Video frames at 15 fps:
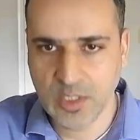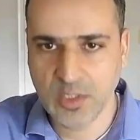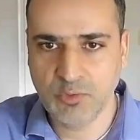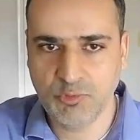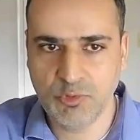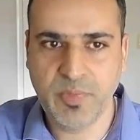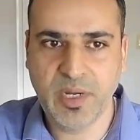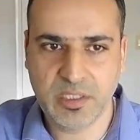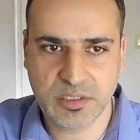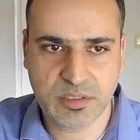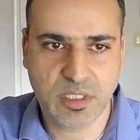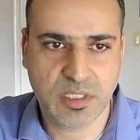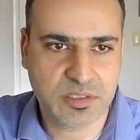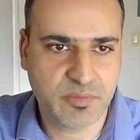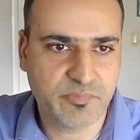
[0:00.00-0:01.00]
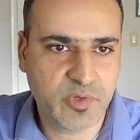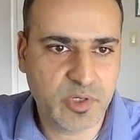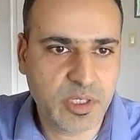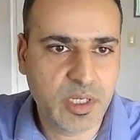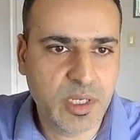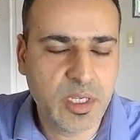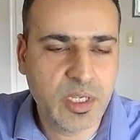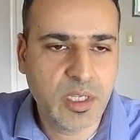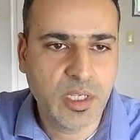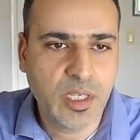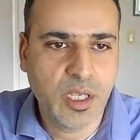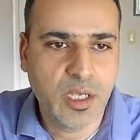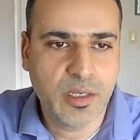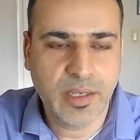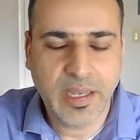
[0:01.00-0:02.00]
you better start somewhere.
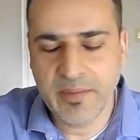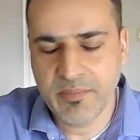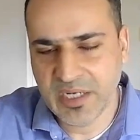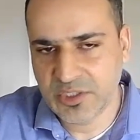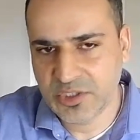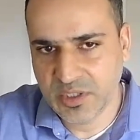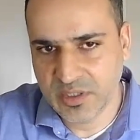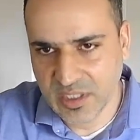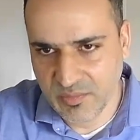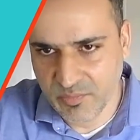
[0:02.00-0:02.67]
I mentioned the